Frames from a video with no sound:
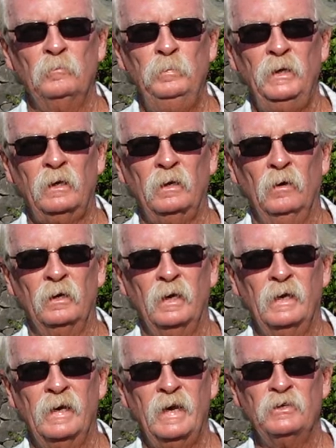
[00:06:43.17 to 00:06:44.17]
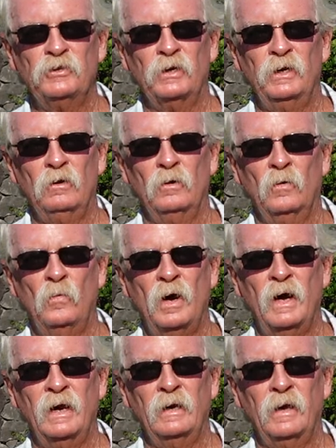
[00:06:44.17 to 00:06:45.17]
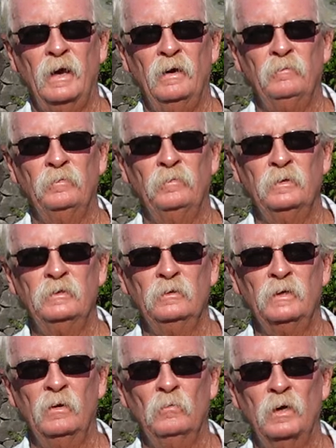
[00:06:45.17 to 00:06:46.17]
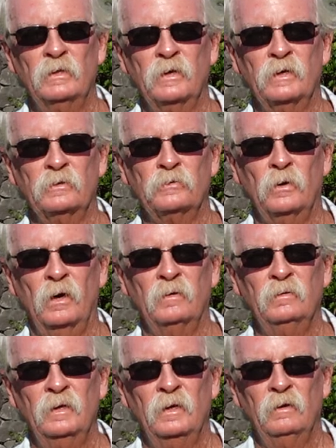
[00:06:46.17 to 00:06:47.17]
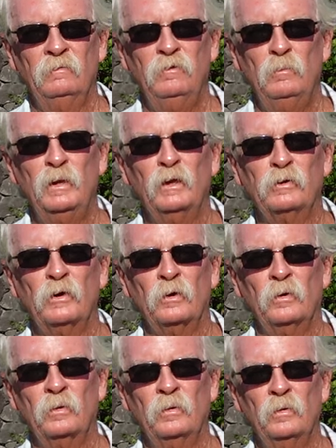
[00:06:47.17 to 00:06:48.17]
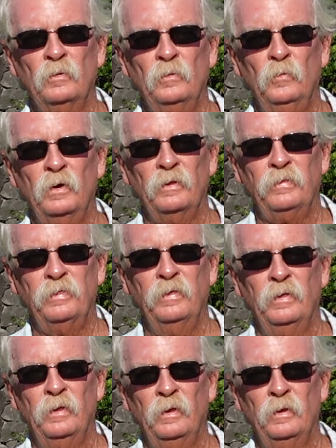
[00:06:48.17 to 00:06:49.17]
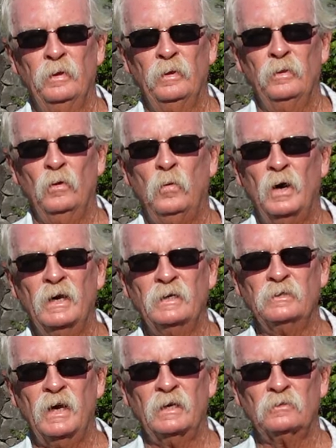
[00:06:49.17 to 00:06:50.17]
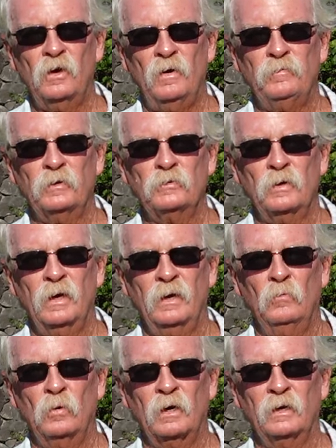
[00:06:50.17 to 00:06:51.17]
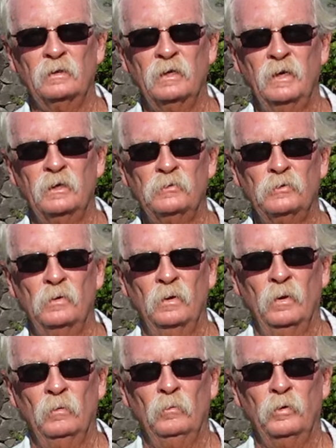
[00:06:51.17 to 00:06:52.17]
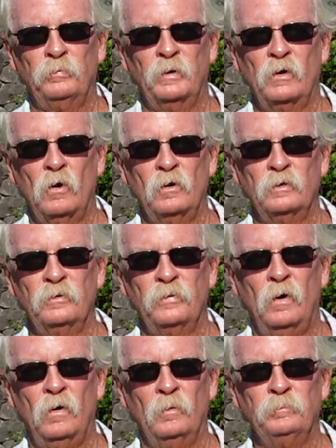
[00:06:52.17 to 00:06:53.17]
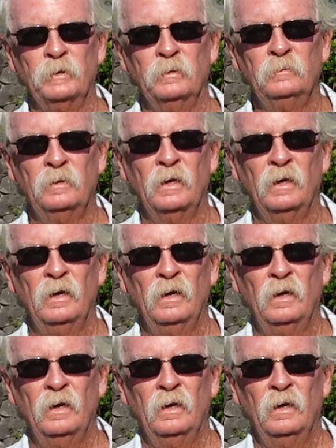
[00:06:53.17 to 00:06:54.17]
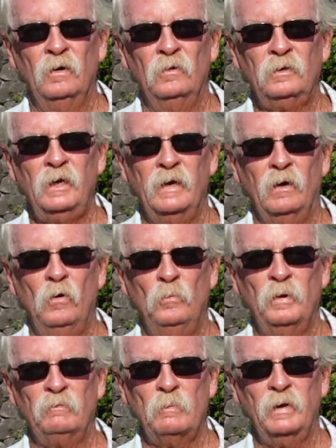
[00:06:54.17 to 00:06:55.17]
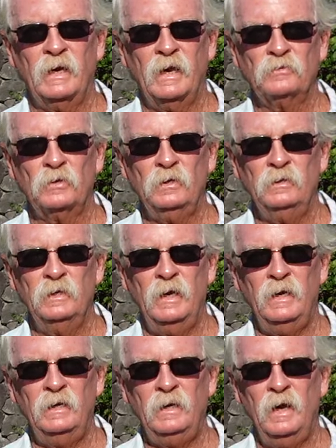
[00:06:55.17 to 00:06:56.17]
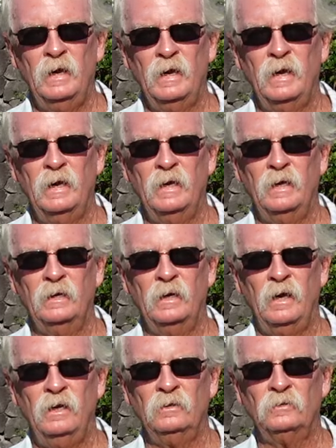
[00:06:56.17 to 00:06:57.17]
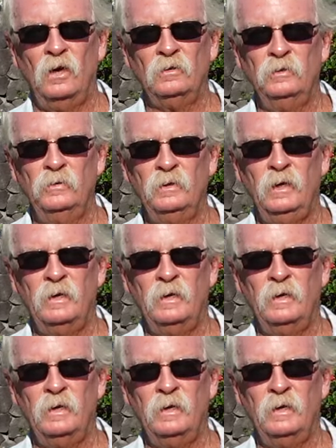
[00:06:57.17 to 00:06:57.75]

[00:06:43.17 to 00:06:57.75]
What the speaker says: pick an agent here in Hawaii to get one that is familiar with the Hawaii tax office and what it takes with regard to the HARPTA. Okay, I hope everybody has a good day, and I'll talk to you